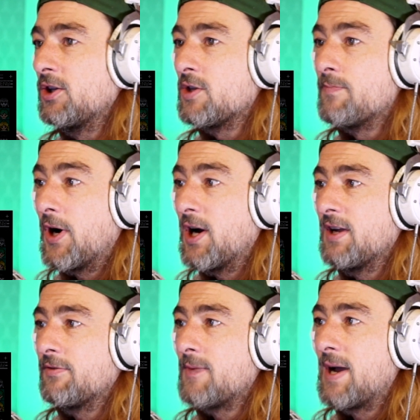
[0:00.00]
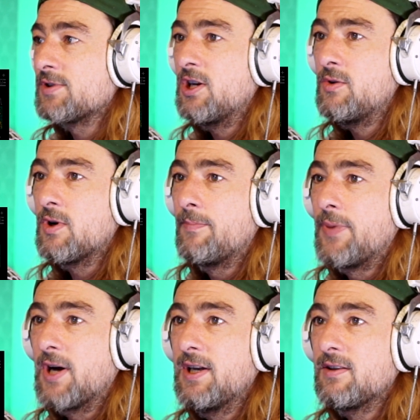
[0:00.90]
You can buy it from Amazon. I don't want to
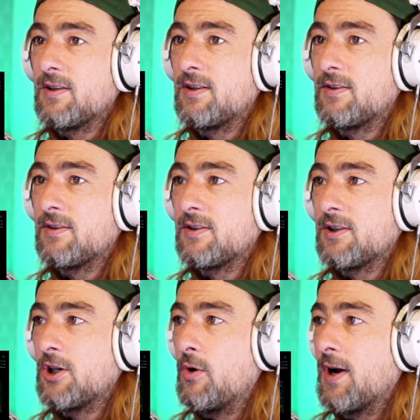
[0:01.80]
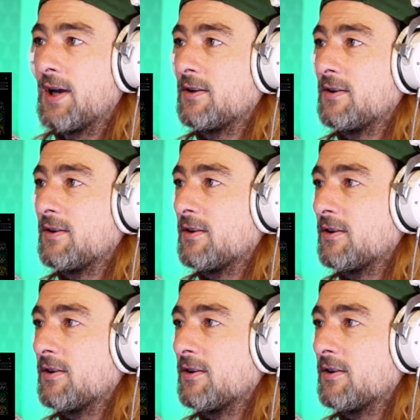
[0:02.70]
buy it. Go away. I'm